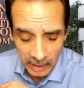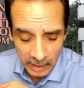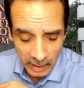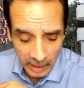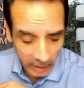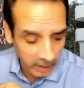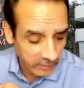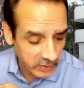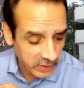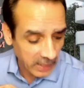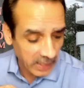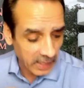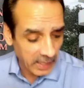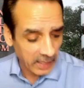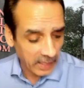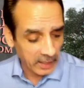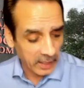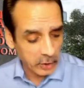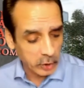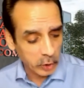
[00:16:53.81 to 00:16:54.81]
I love saying
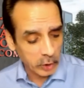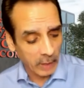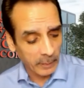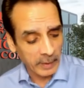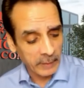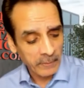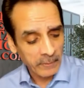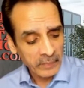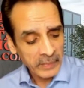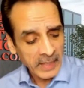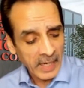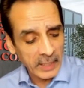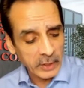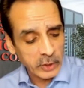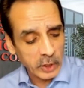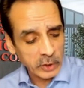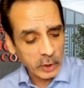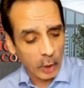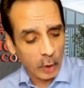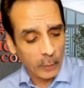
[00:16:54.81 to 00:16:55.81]
that, ladies and gentlemen. I
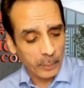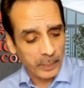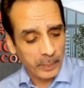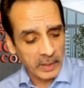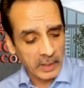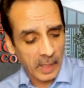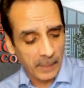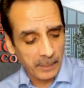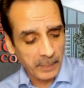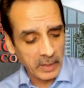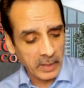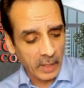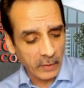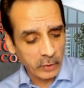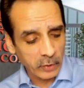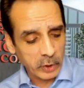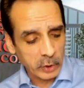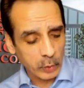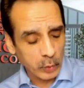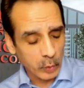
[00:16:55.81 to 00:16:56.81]
just opened up
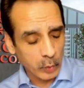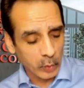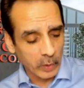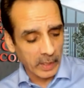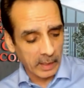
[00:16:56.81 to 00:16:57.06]
another school